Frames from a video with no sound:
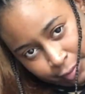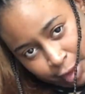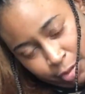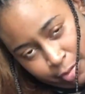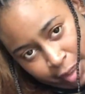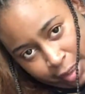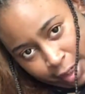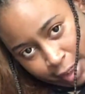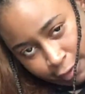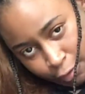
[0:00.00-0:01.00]
It would make a
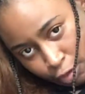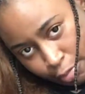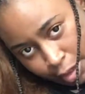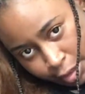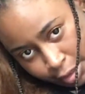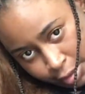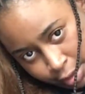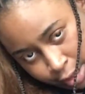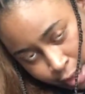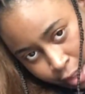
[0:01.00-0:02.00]
nice full bun.
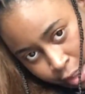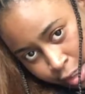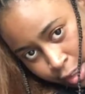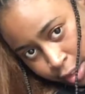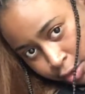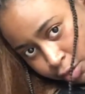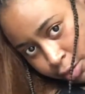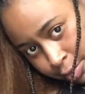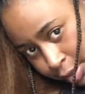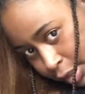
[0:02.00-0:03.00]
You know
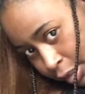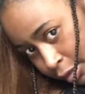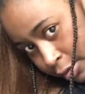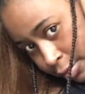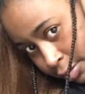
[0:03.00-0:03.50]
what I'm saying?